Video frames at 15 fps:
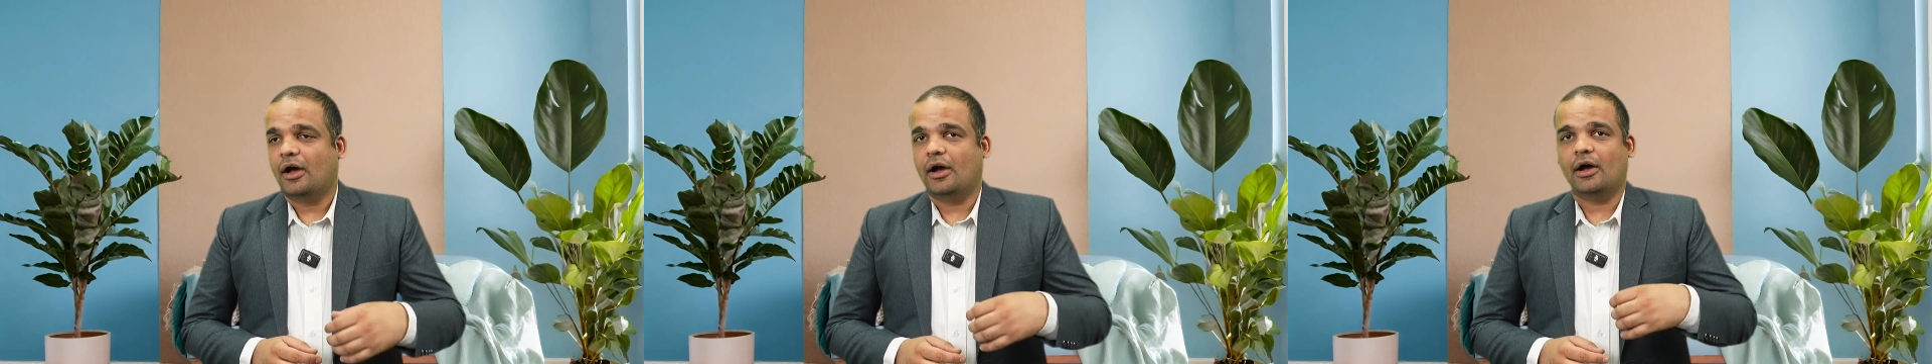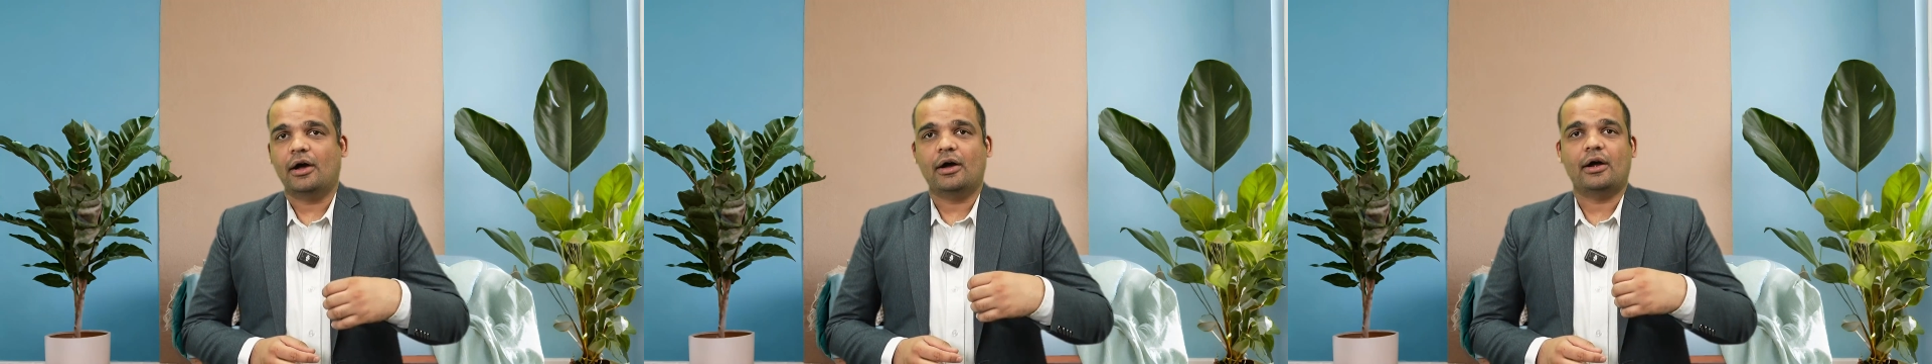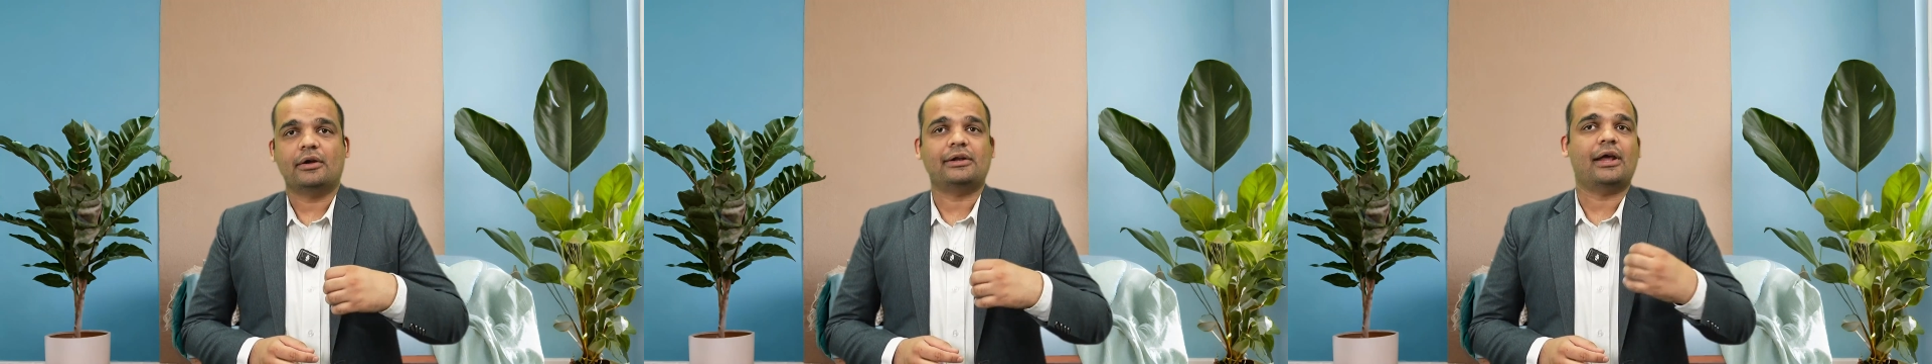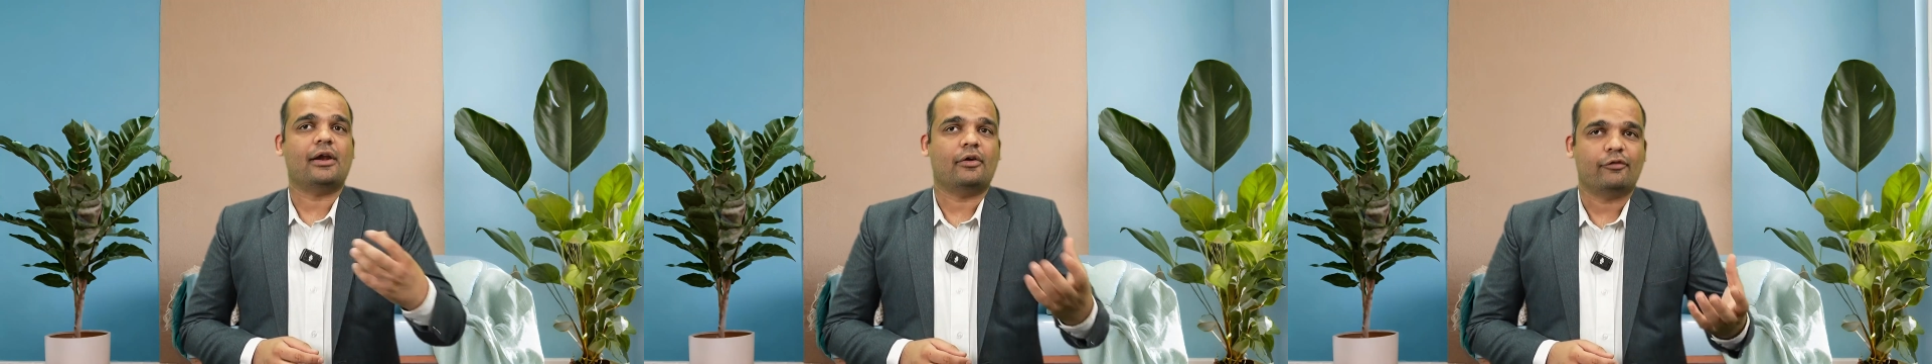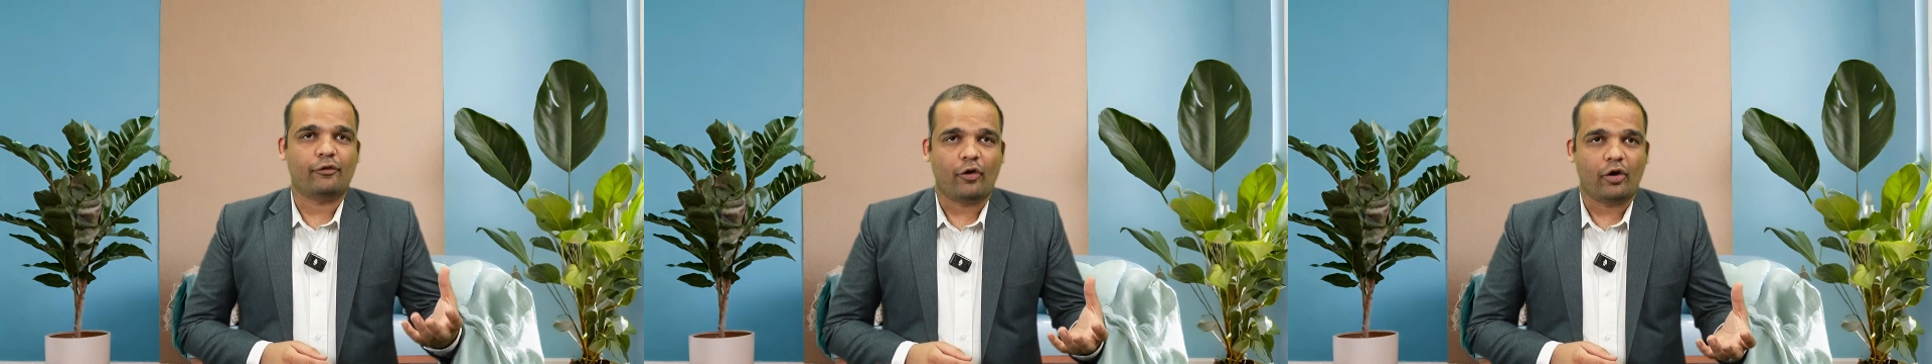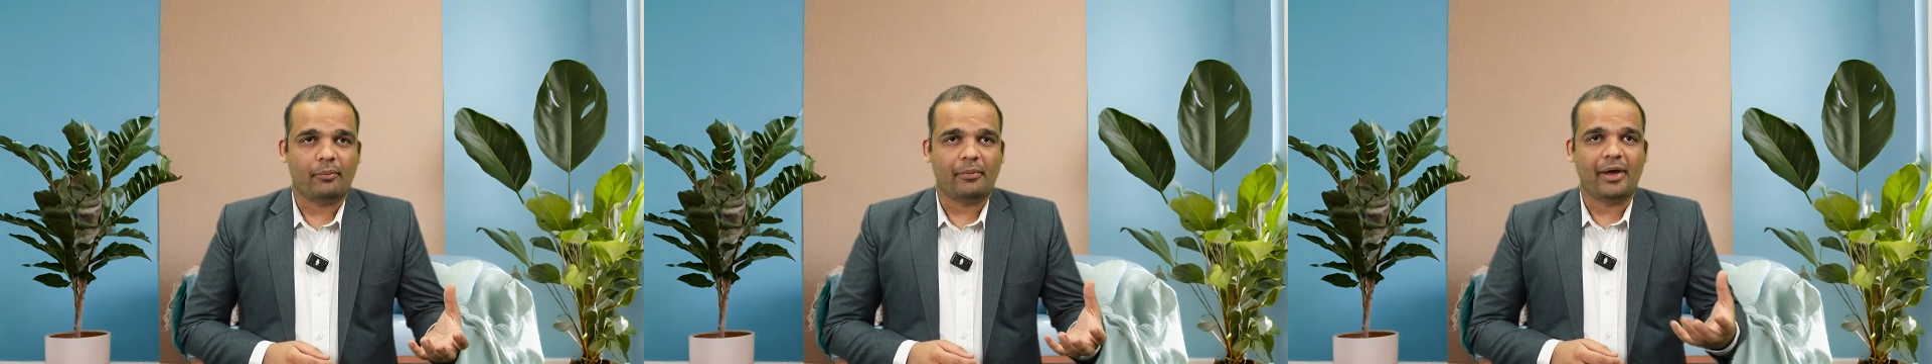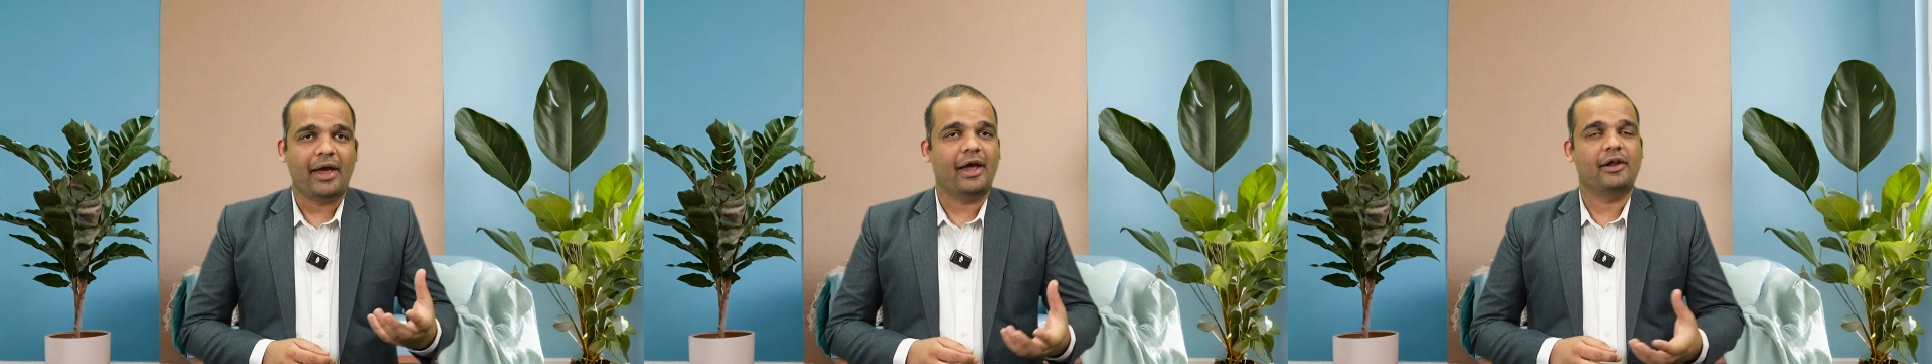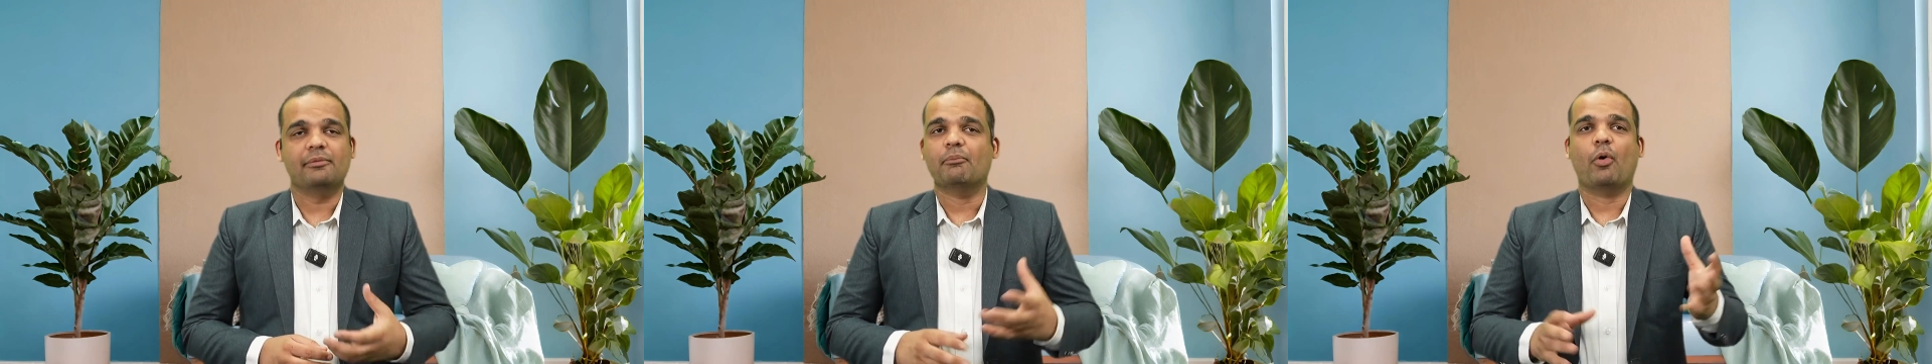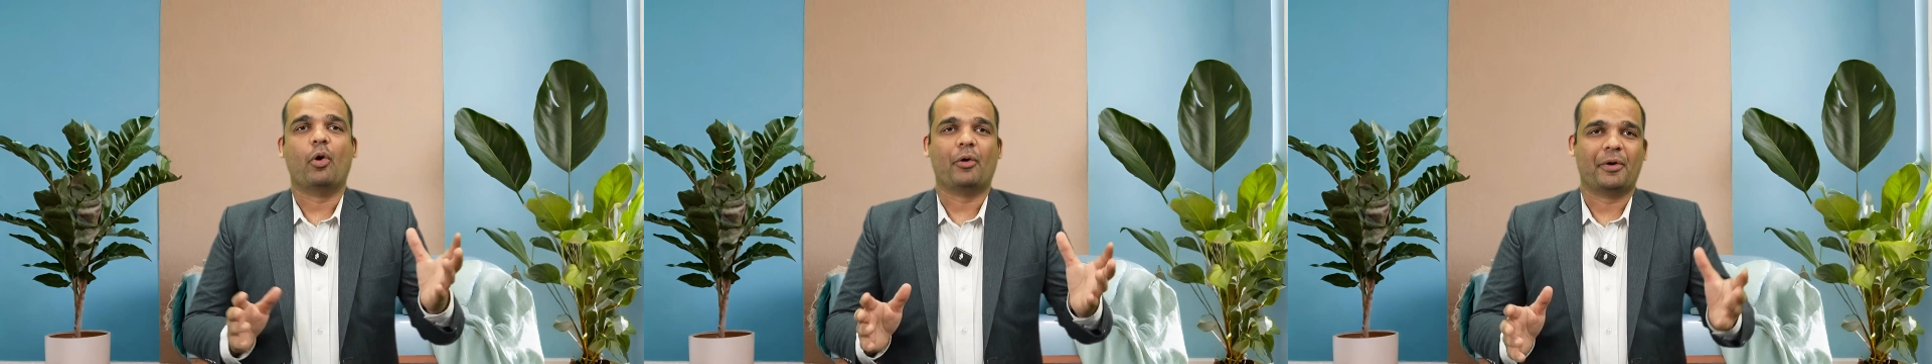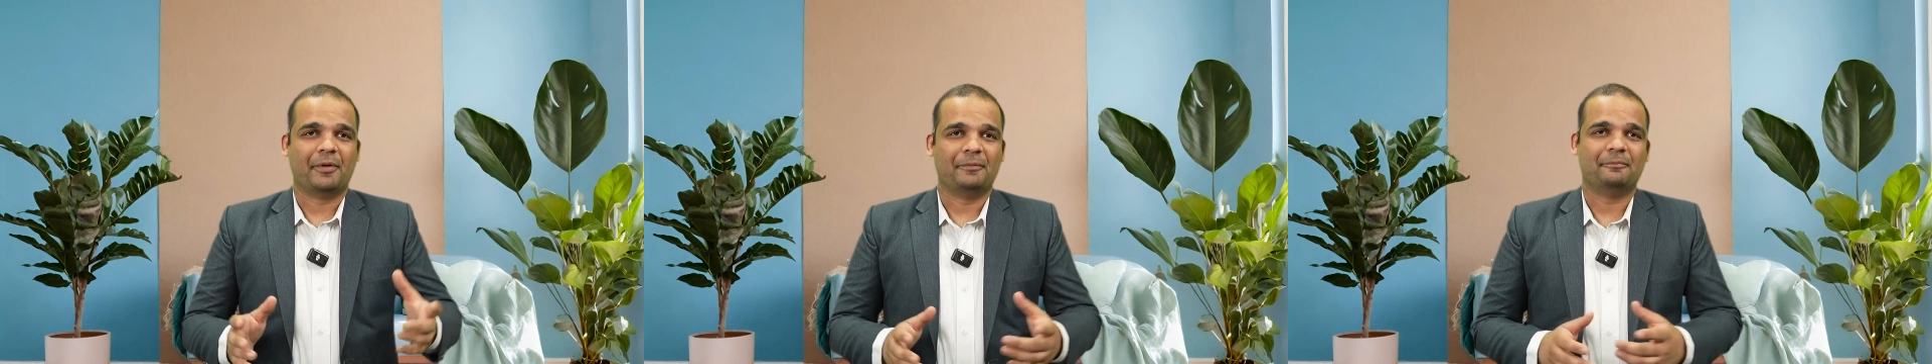Terraform, and more.